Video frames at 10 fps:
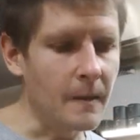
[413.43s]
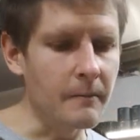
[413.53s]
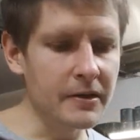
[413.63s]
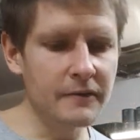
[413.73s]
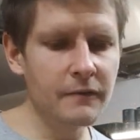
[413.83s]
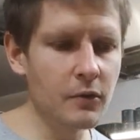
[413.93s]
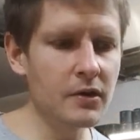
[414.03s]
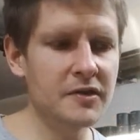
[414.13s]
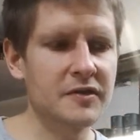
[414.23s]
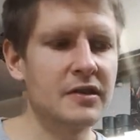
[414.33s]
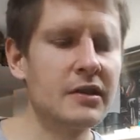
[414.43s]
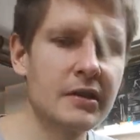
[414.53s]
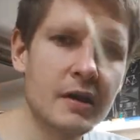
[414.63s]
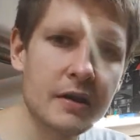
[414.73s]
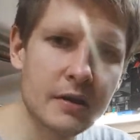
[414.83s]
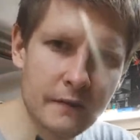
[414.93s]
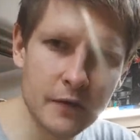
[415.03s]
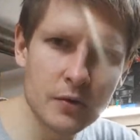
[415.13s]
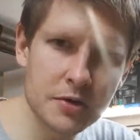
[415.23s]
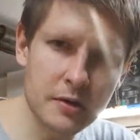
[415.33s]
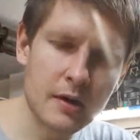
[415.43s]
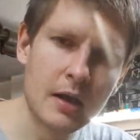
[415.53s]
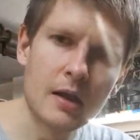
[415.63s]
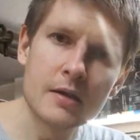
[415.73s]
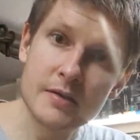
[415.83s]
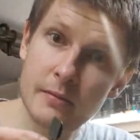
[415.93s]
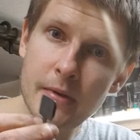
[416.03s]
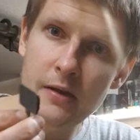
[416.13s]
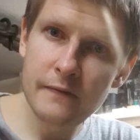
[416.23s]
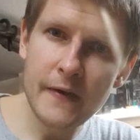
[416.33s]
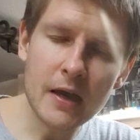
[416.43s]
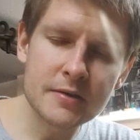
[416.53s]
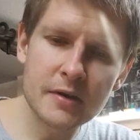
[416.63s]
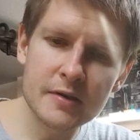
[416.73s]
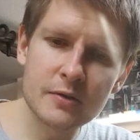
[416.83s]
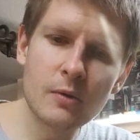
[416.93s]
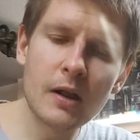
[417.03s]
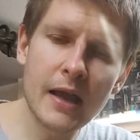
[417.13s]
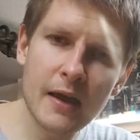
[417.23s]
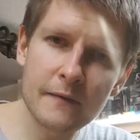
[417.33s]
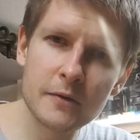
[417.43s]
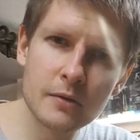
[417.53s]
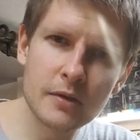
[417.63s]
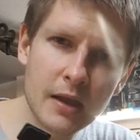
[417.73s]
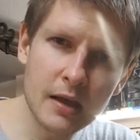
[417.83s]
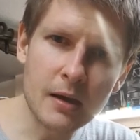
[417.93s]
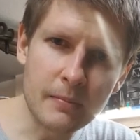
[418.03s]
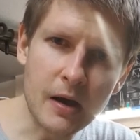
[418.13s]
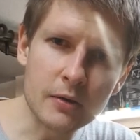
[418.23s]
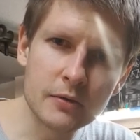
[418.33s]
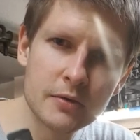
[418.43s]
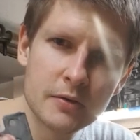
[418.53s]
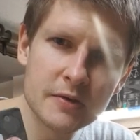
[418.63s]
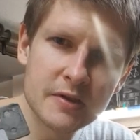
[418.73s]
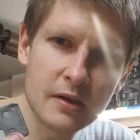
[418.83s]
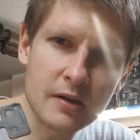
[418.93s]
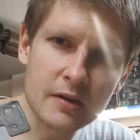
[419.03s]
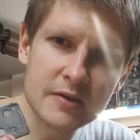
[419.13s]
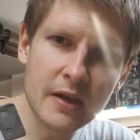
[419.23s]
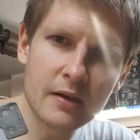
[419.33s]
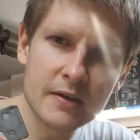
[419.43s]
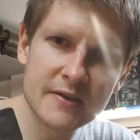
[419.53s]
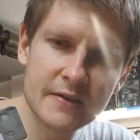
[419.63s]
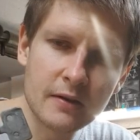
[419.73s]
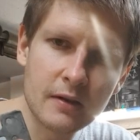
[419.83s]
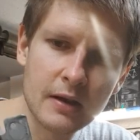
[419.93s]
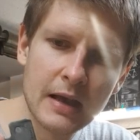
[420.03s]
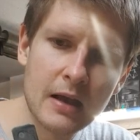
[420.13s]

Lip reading: But of course, in the future, some manufacturers will have to think about to use the stainless steel